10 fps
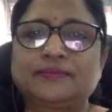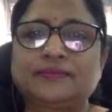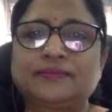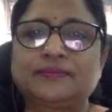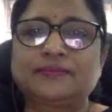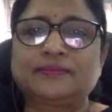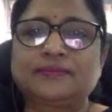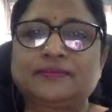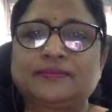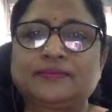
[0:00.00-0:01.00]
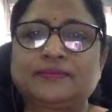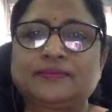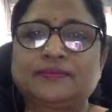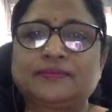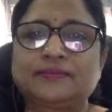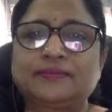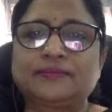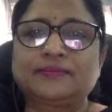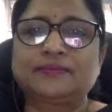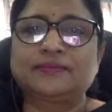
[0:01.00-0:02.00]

Intellectual property rights,